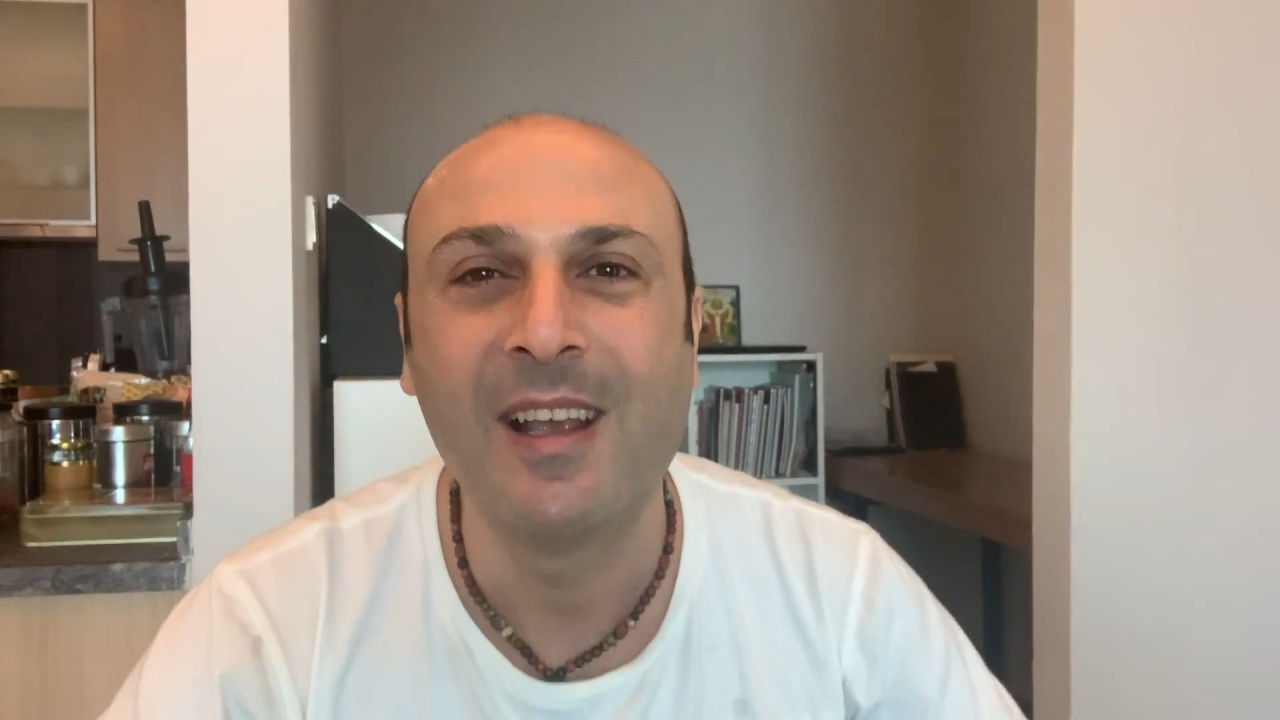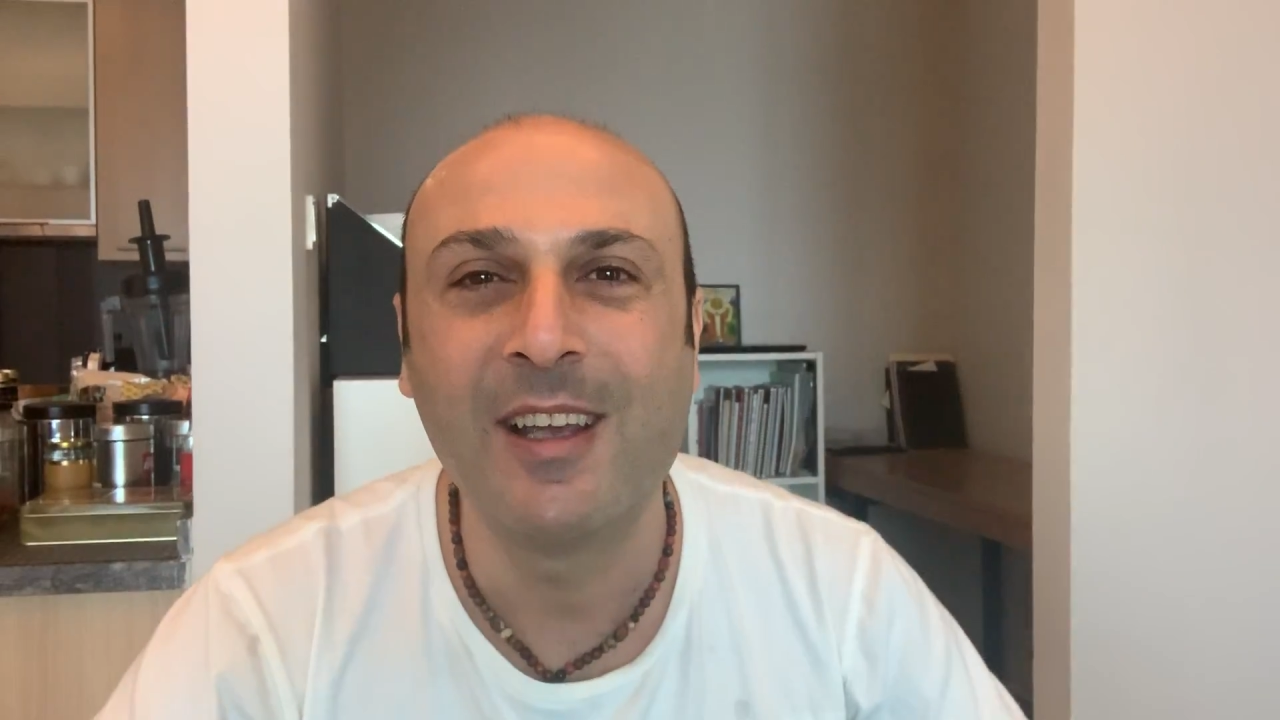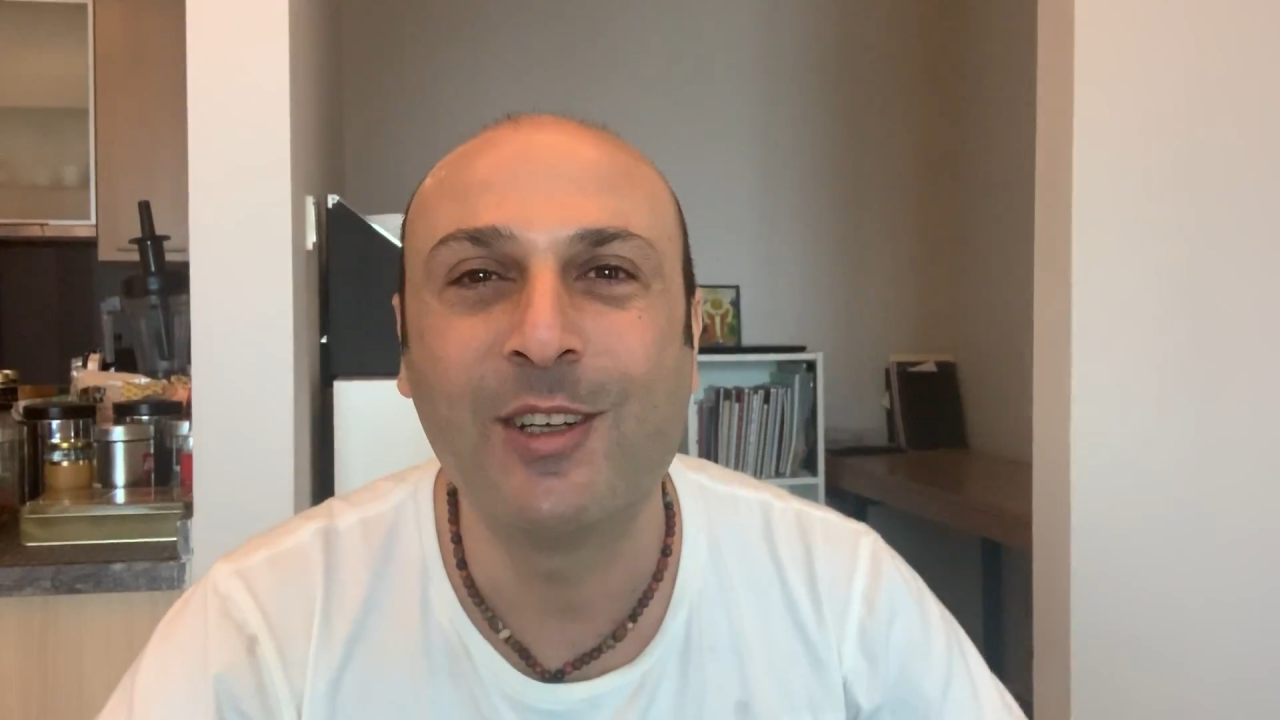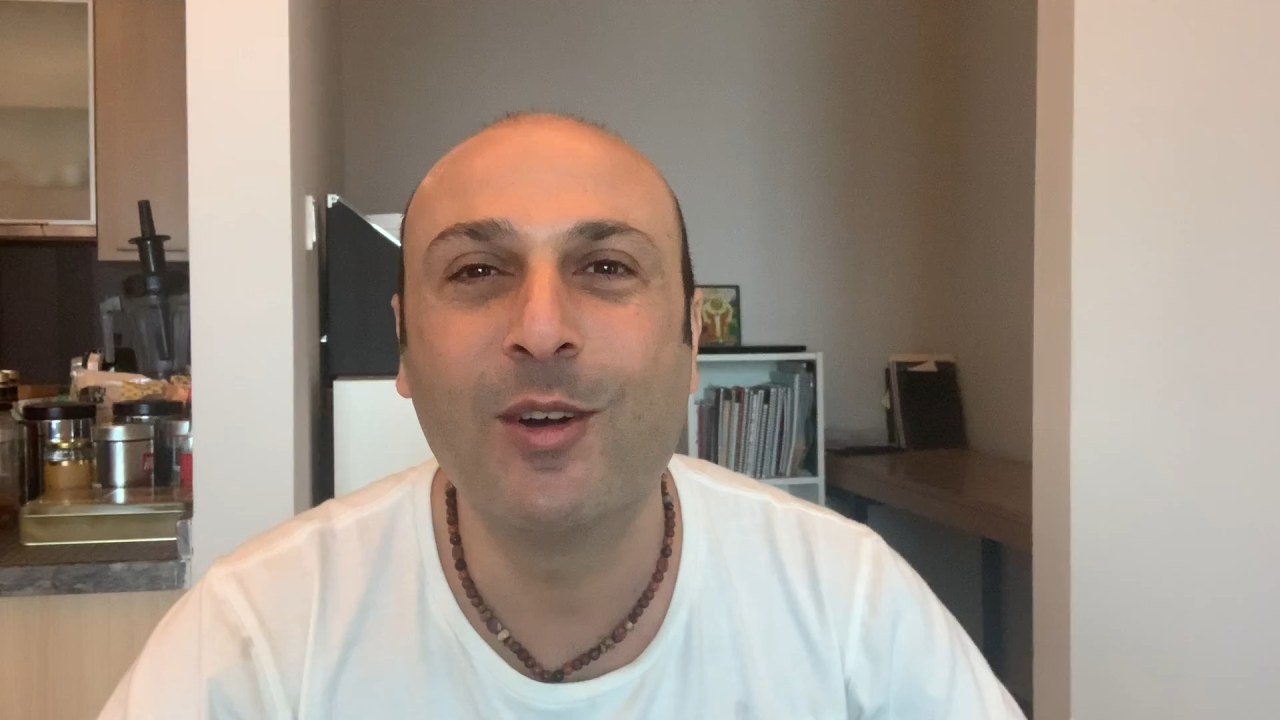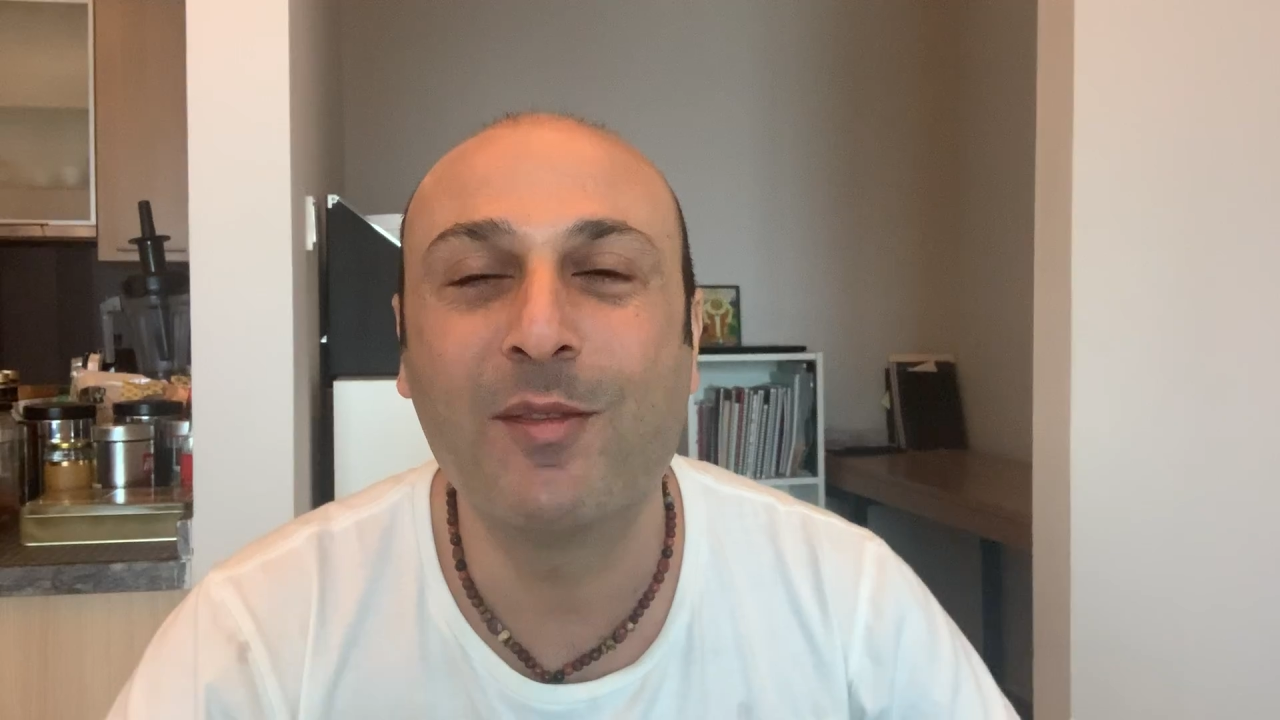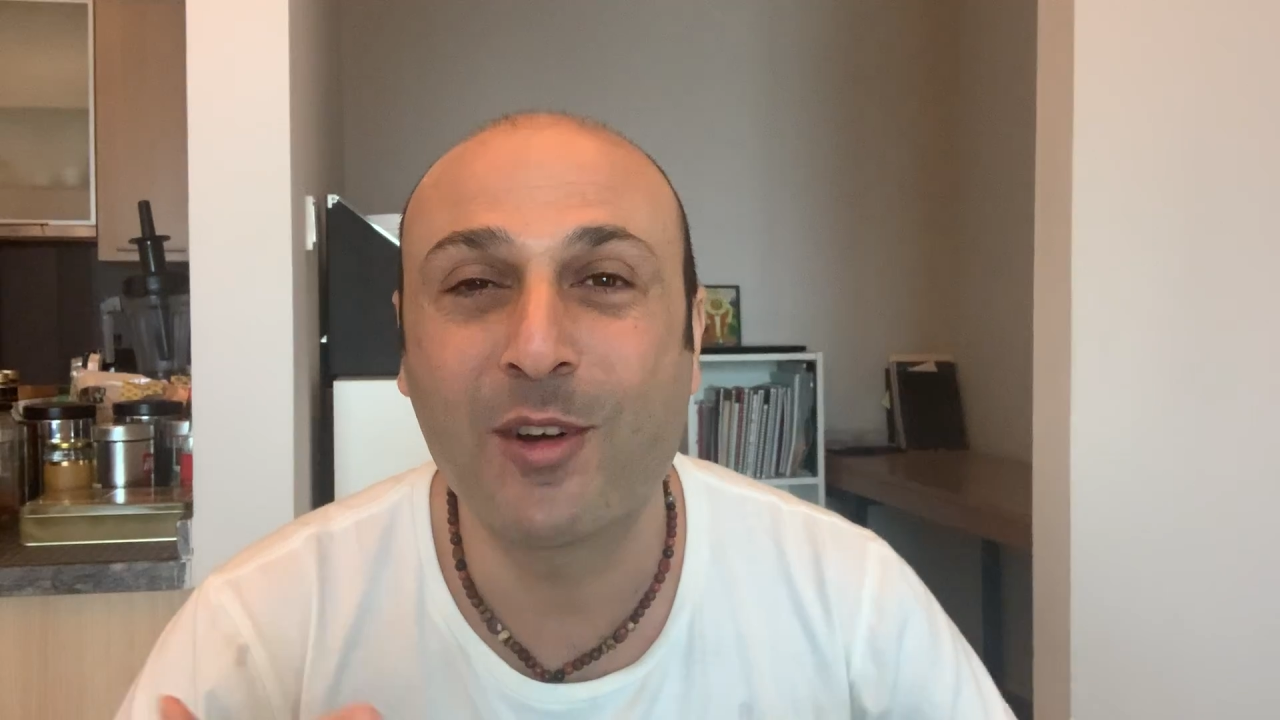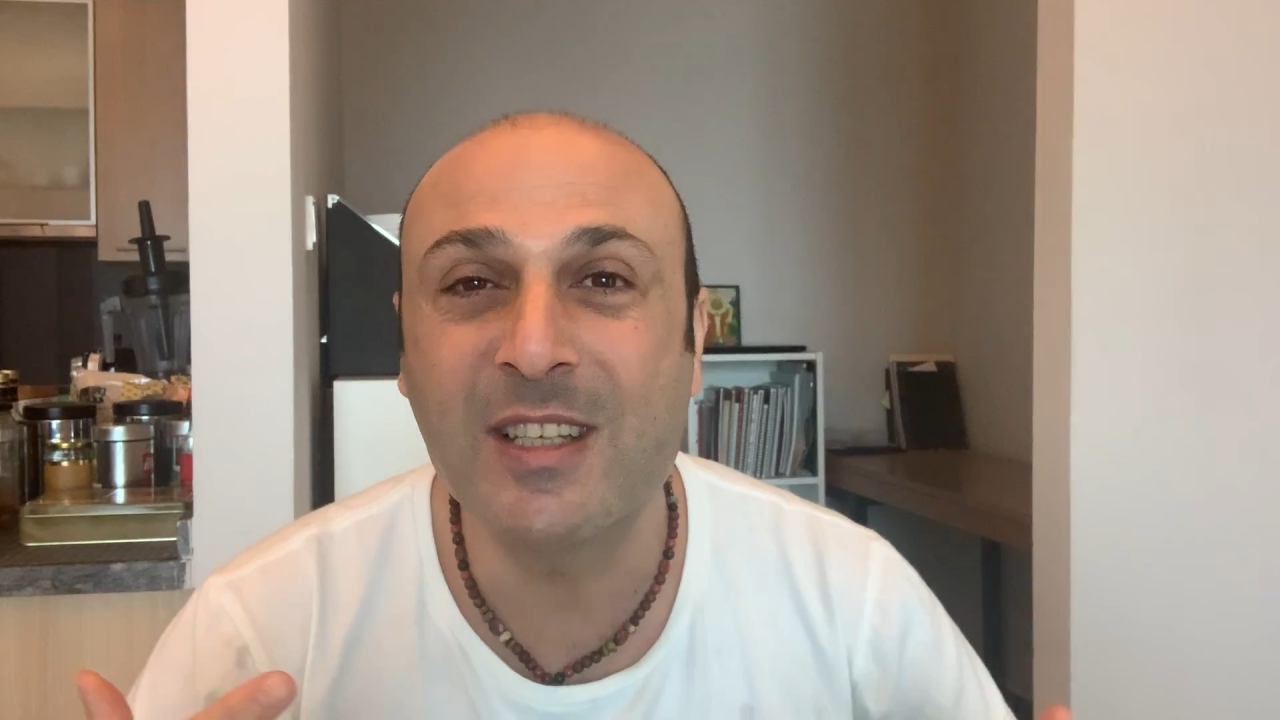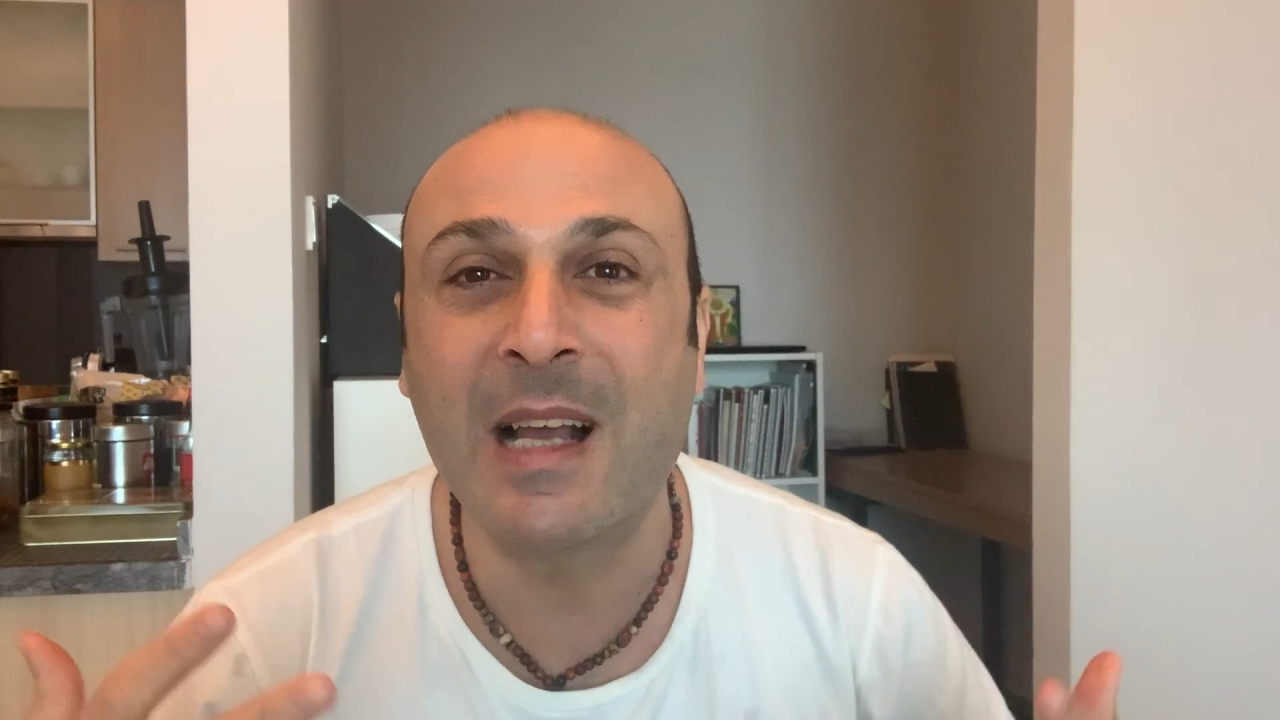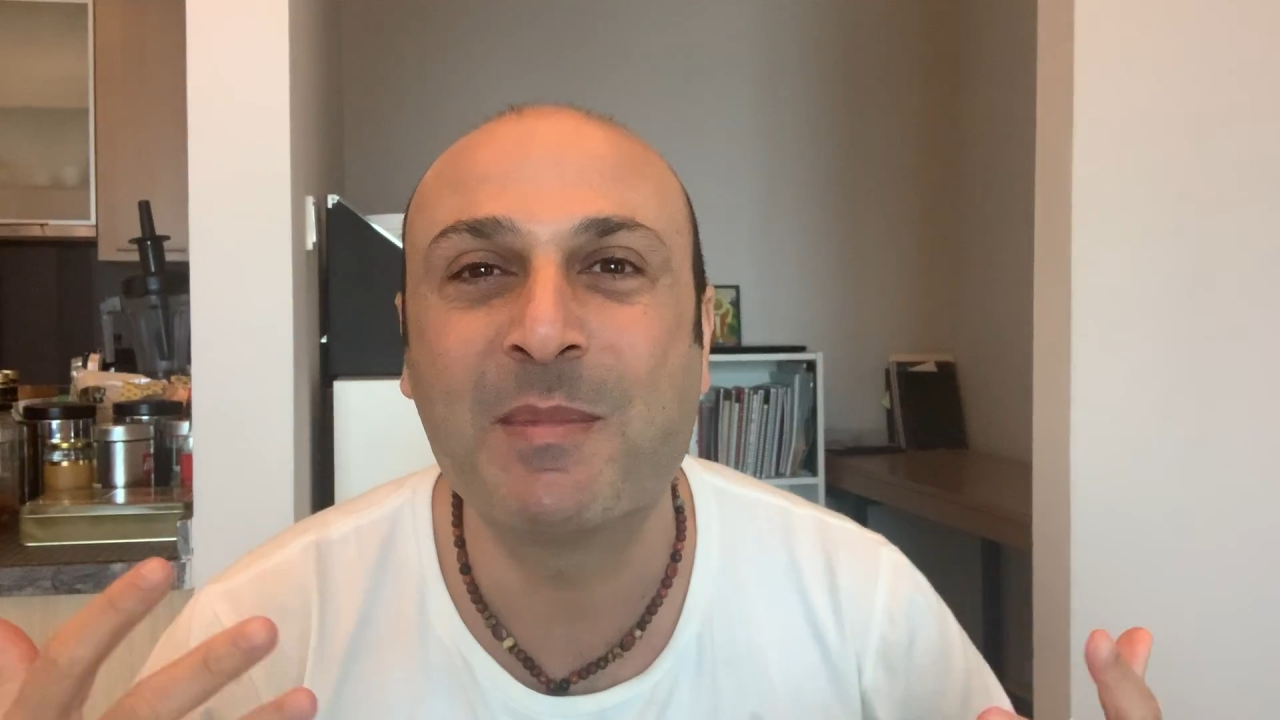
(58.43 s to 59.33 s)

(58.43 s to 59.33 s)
You know, of course, I'm